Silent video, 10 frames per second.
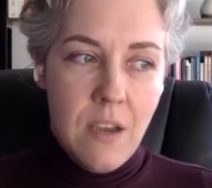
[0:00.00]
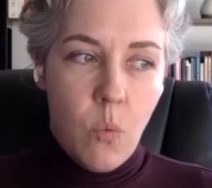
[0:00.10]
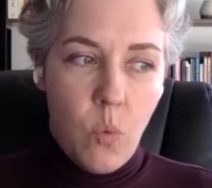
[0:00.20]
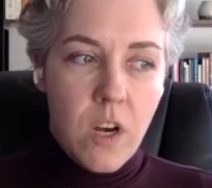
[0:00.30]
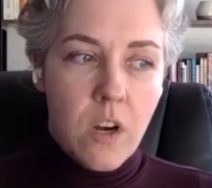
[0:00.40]

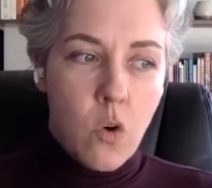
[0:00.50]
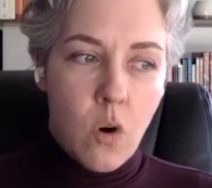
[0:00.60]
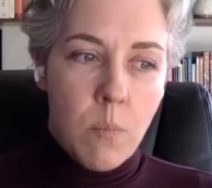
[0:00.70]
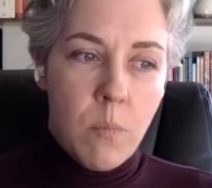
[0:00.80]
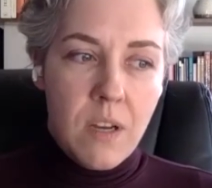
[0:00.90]
we are
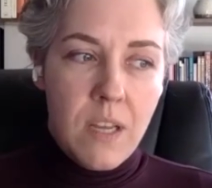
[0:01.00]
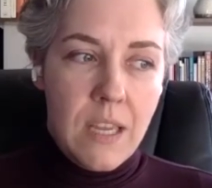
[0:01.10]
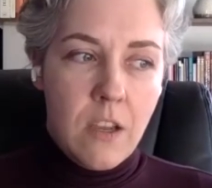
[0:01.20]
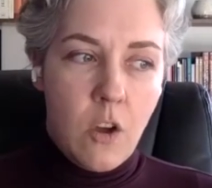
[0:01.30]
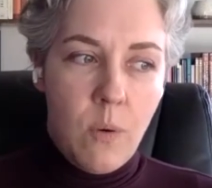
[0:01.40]

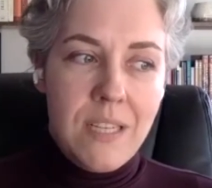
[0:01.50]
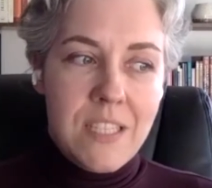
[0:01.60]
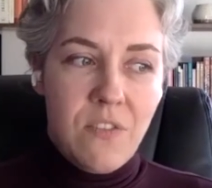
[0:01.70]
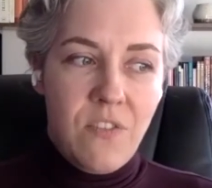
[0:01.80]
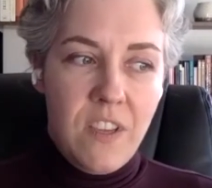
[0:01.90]
normally going
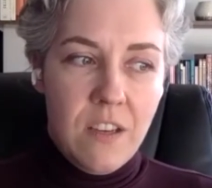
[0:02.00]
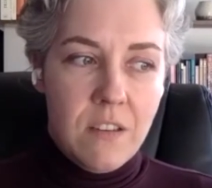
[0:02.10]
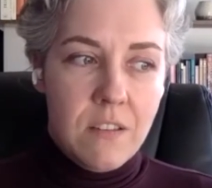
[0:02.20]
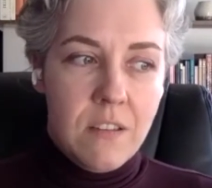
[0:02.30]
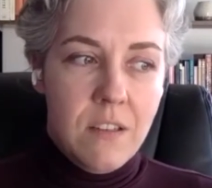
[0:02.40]
to
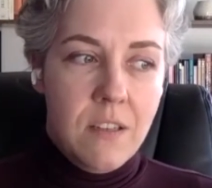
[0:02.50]
feel